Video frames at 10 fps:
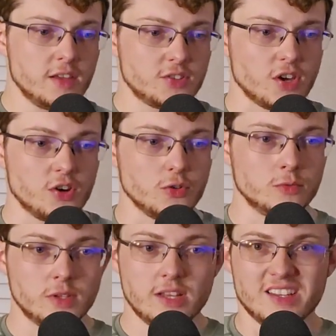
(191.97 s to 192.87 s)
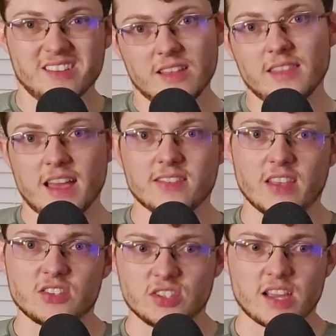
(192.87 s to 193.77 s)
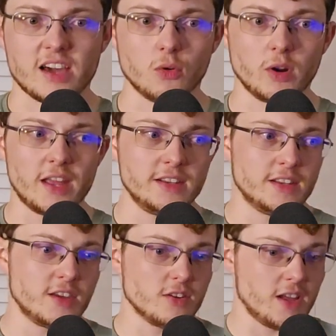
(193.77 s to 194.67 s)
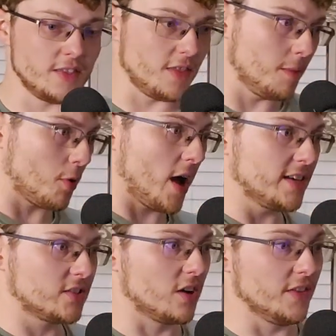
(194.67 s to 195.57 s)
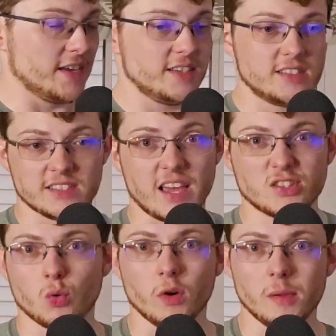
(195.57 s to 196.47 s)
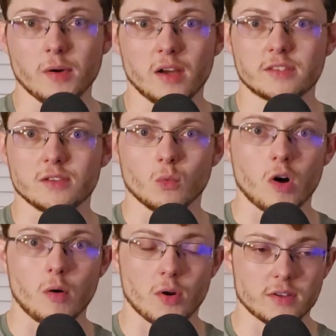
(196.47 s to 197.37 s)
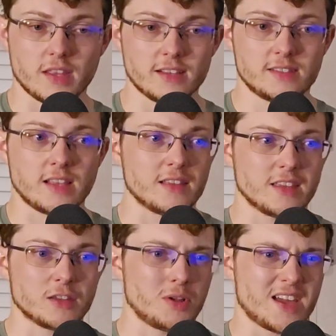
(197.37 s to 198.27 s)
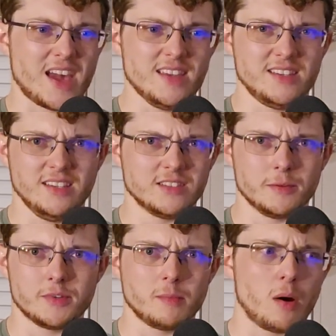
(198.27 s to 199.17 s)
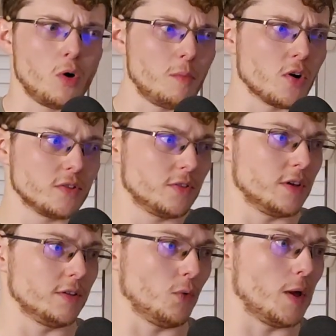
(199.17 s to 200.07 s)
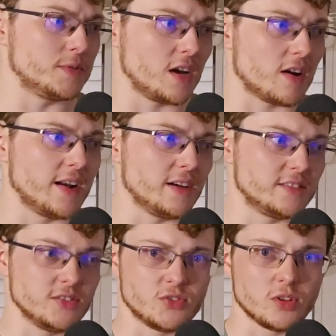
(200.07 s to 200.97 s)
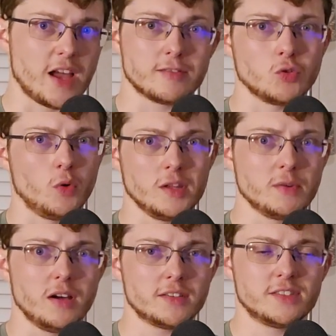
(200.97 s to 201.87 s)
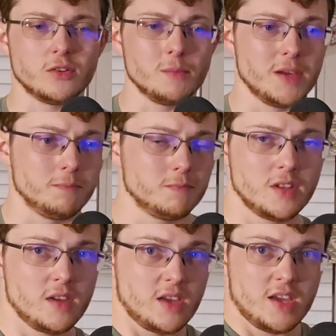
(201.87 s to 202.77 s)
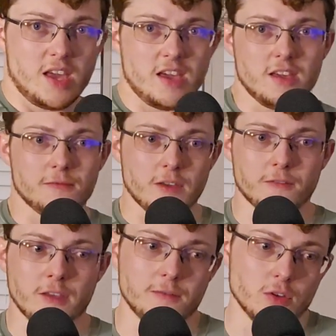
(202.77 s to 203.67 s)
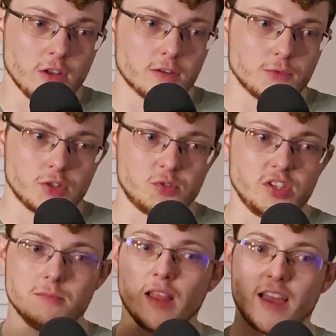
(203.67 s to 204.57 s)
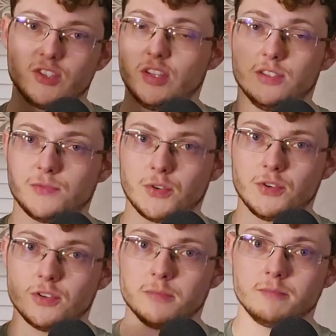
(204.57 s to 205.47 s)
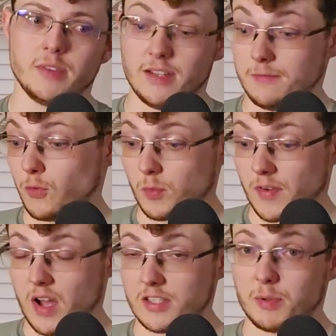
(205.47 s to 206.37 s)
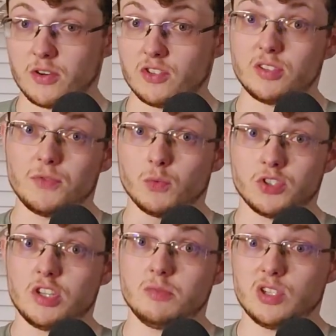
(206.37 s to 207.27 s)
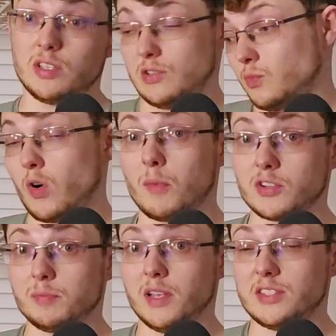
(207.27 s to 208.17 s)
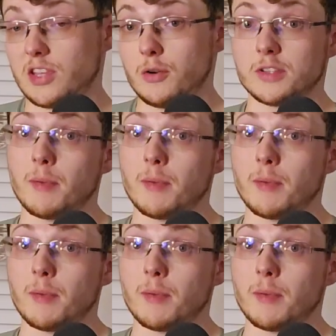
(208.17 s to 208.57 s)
So that's just kind of what I did here. And then the price on these is like $20 at Walmart. I think they were like 18 something at my Walmart. The website right now says they're like $20. So I mean, if you're looking for some cheap black jeans for any form of cosplay, or just if you want cheap jeans, Walmart's the place to go.